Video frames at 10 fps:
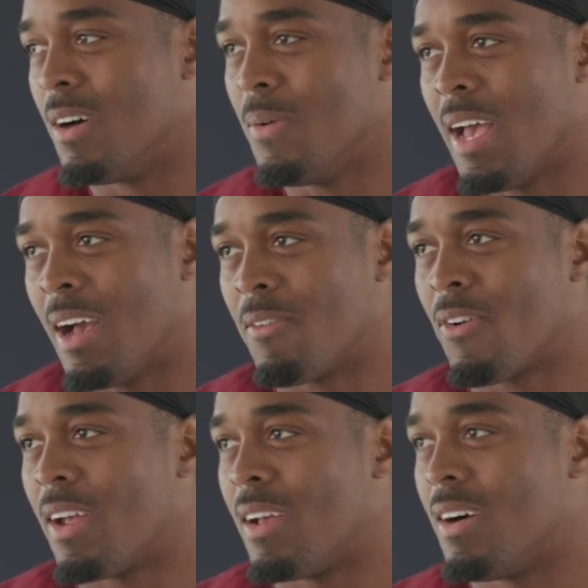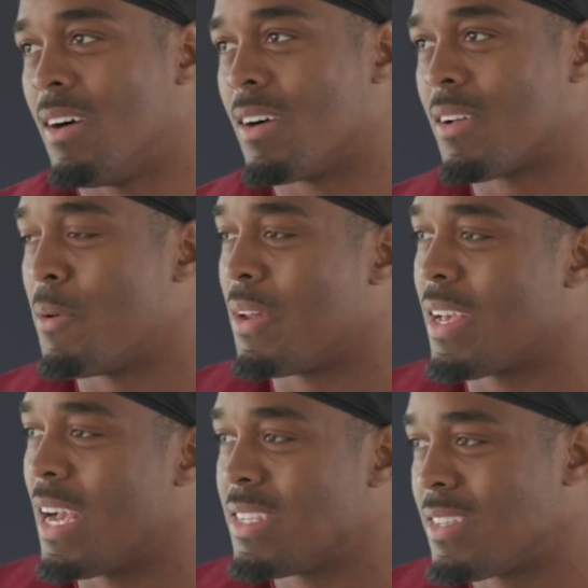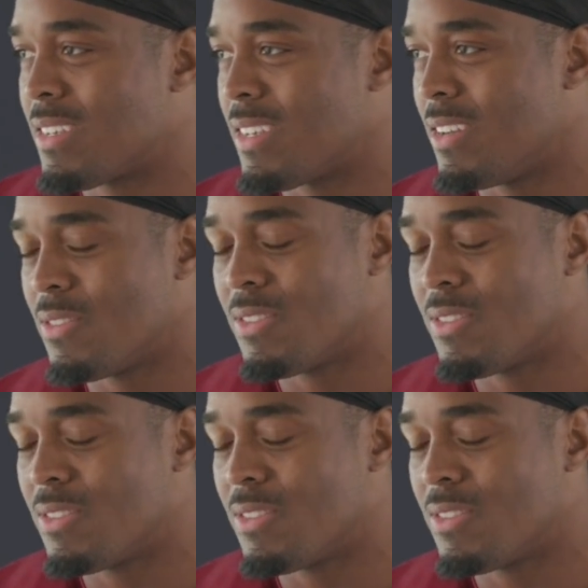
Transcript: We have great communication skills.